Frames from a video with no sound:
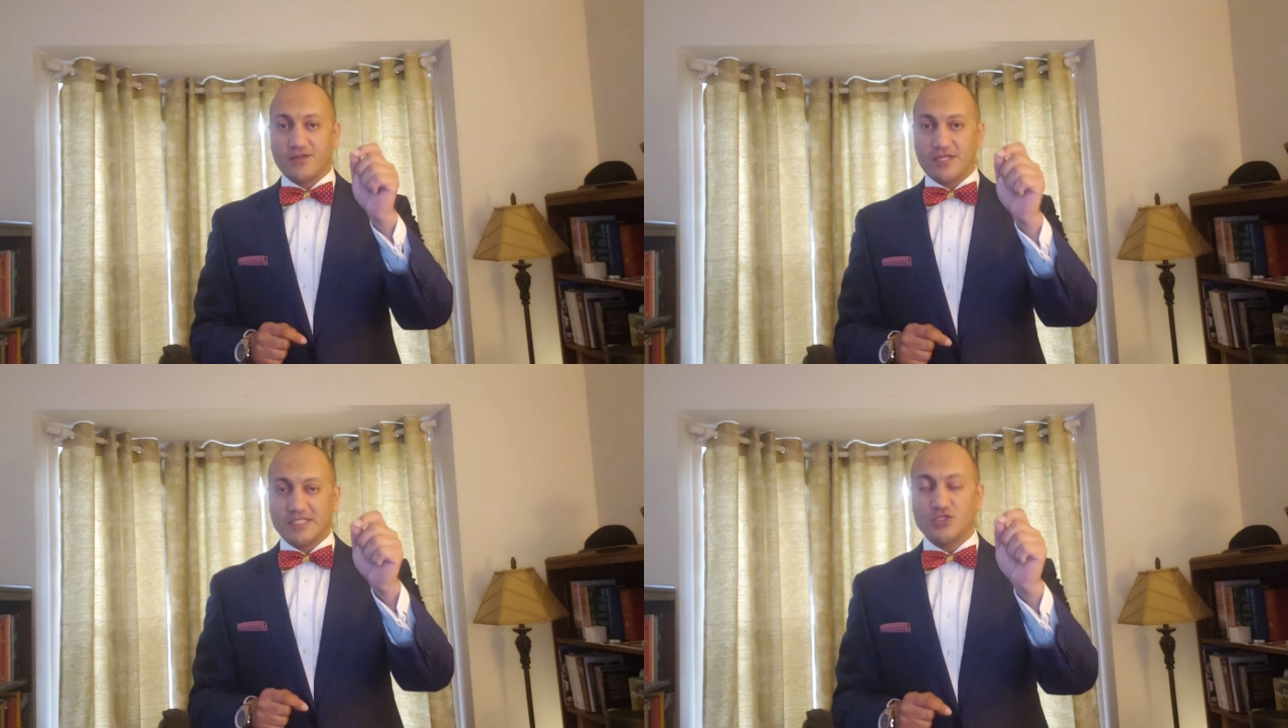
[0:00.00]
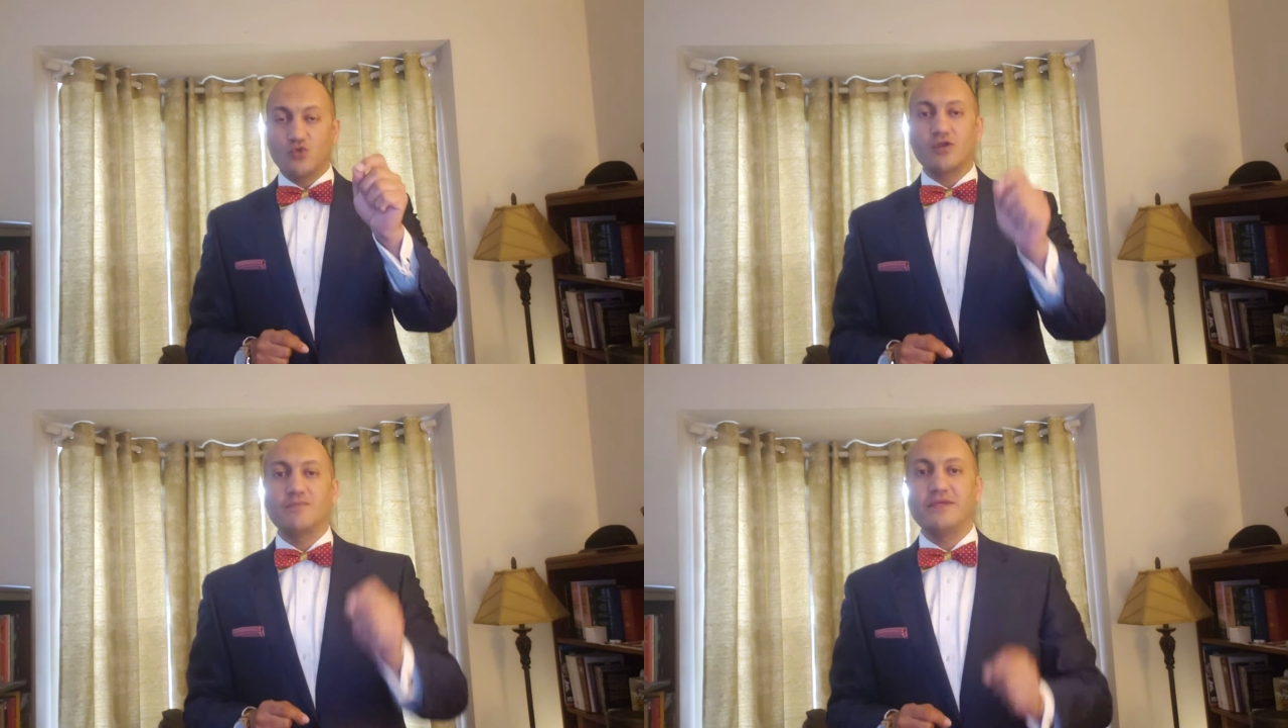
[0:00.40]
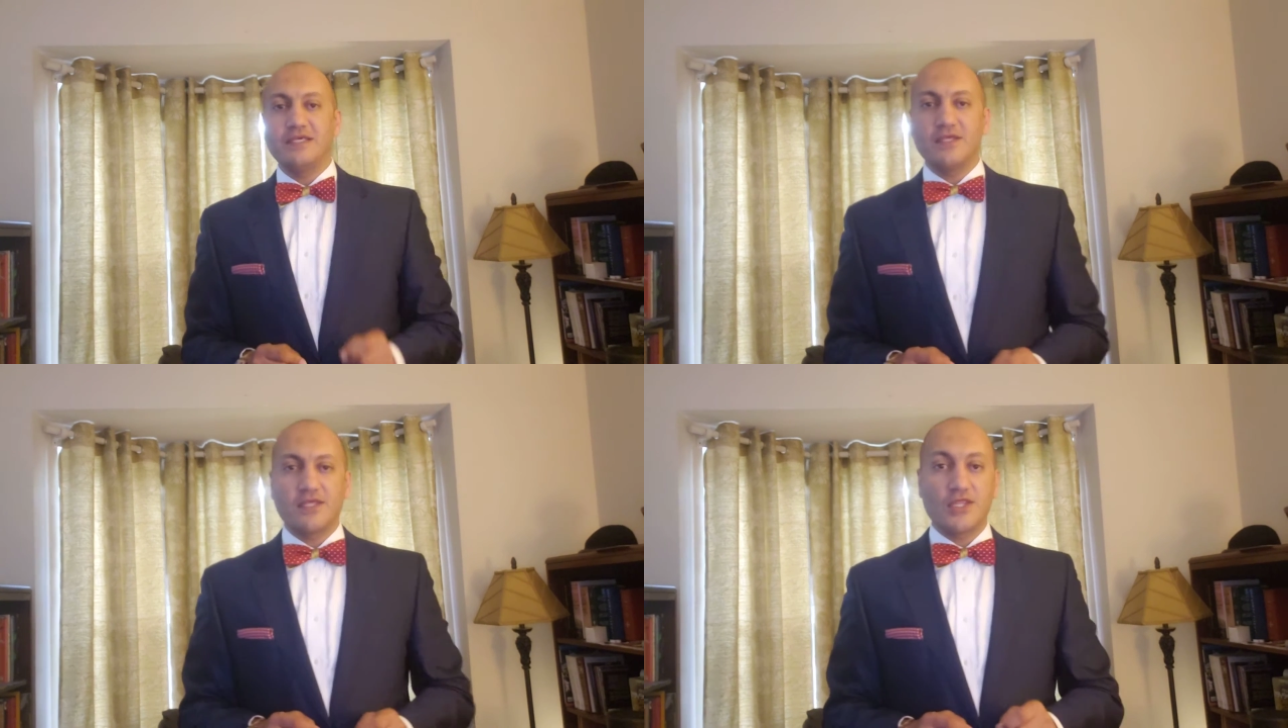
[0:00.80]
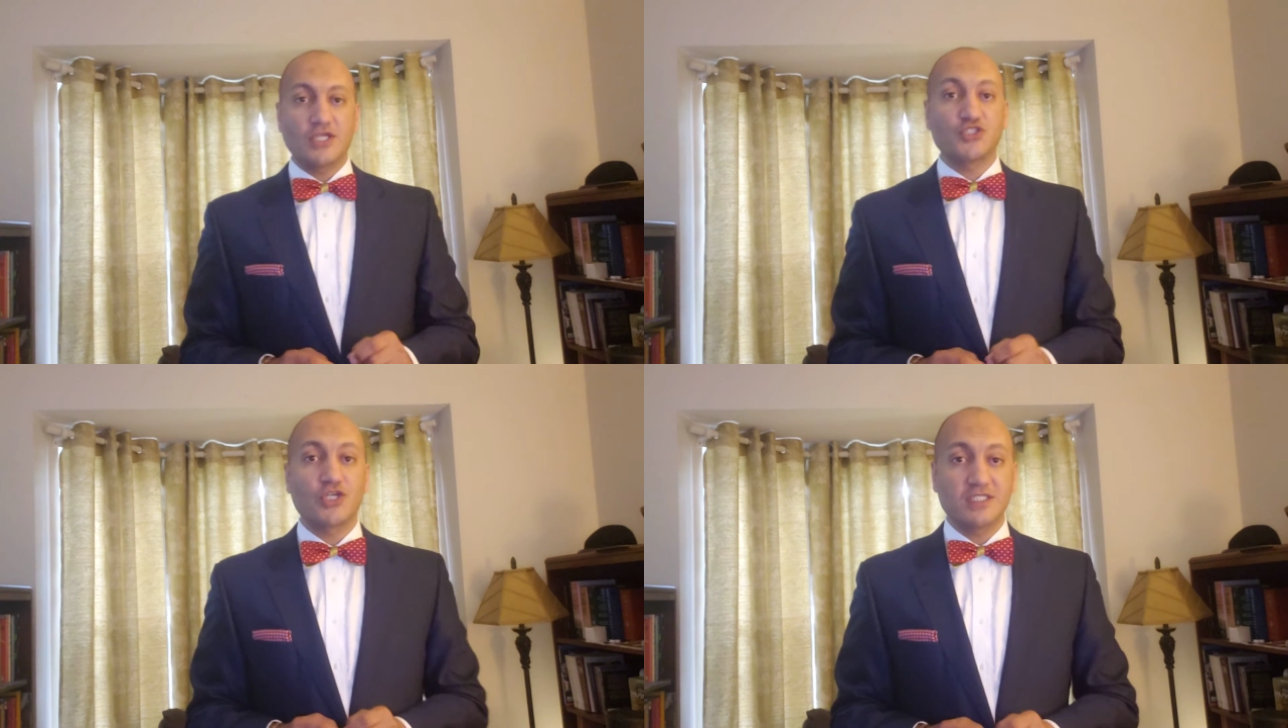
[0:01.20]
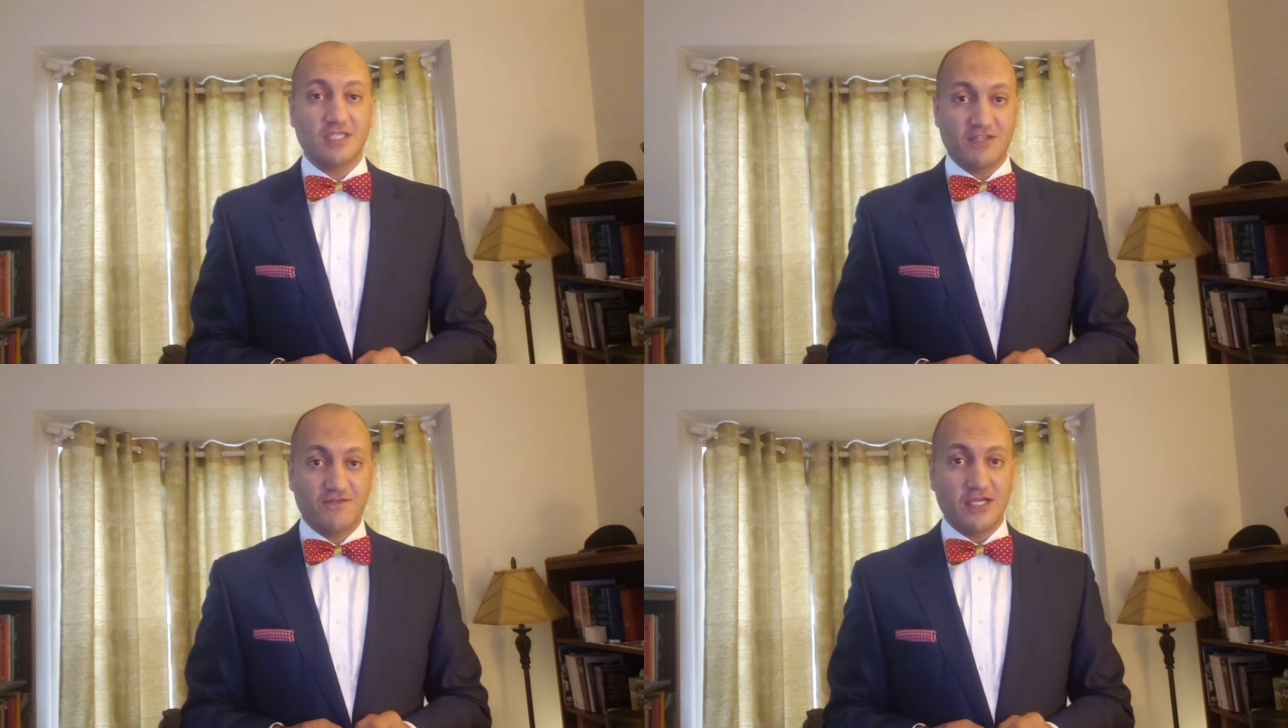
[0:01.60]
that you will be their
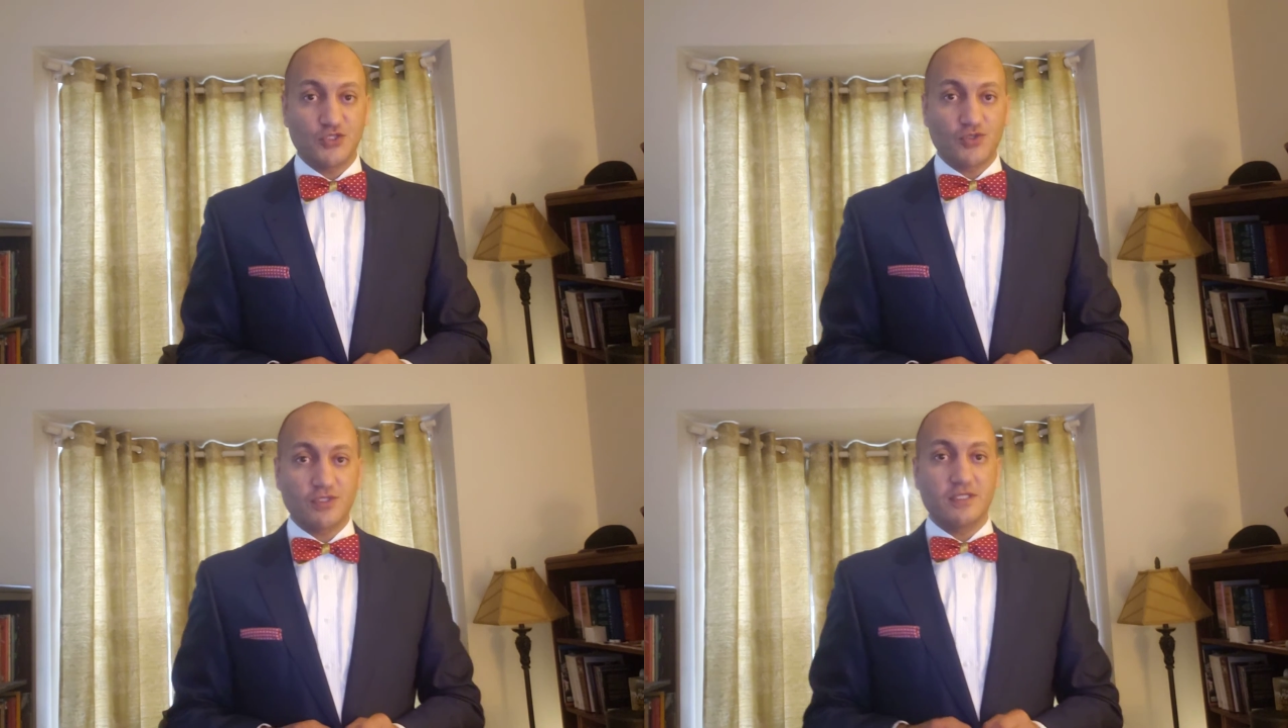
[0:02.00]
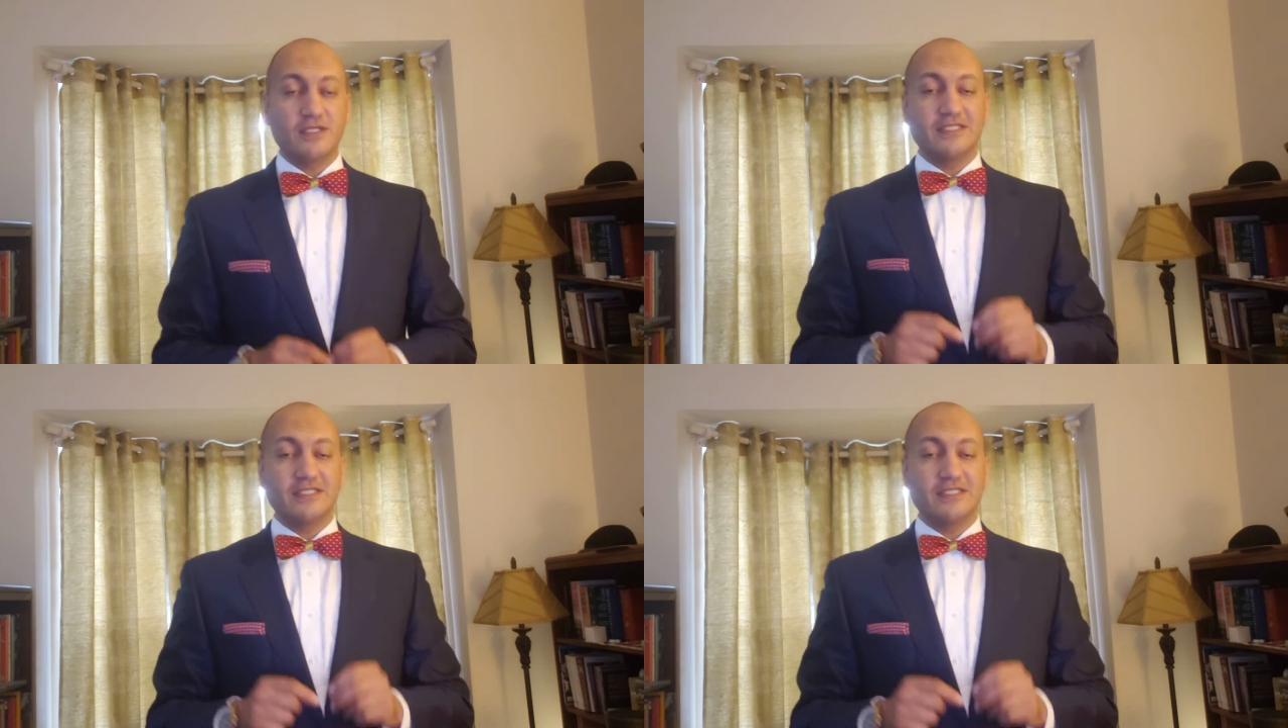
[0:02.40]
trust advisor.